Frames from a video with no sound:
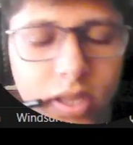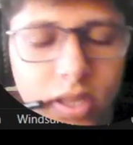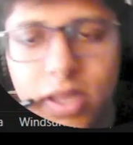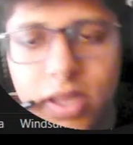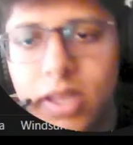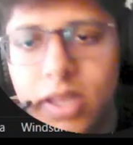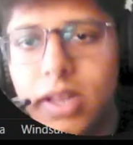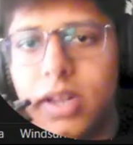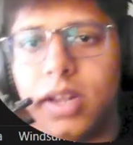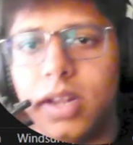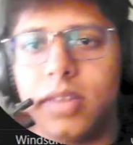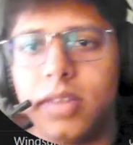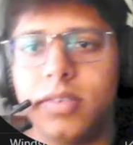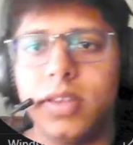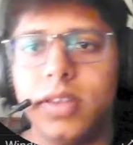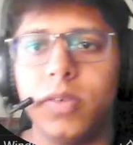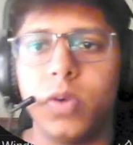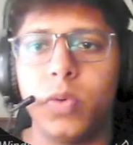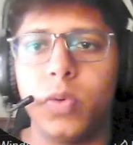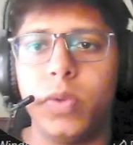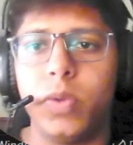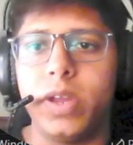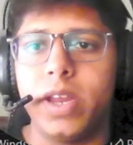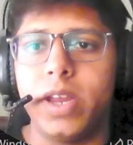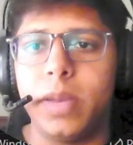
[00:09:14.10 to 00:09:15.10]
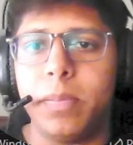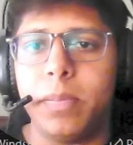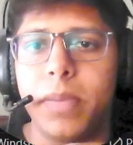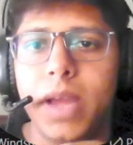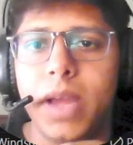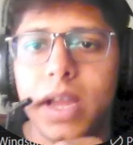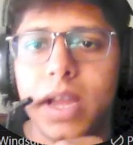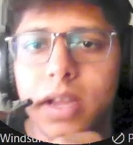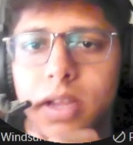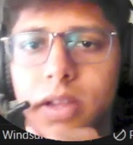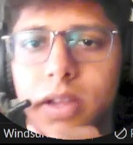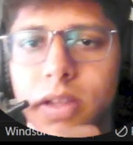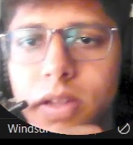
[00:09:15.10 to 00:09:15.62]
Let's see what we get
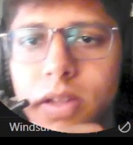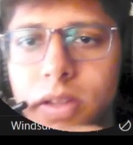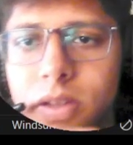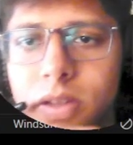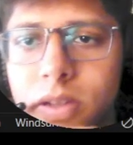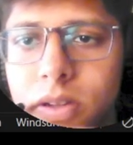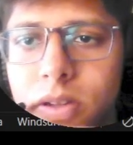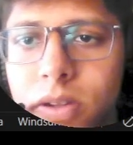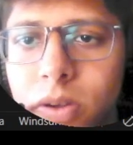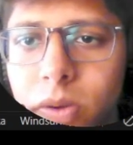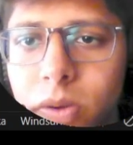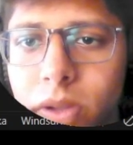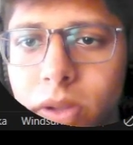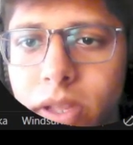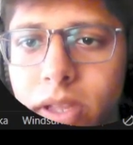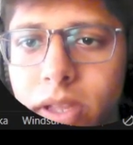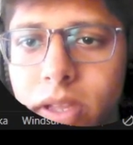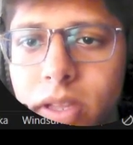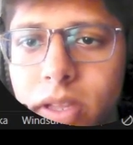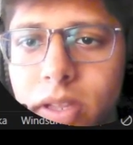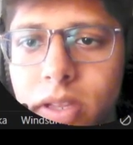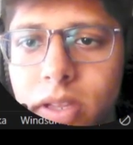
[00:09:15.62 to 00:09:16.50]
back. Okay.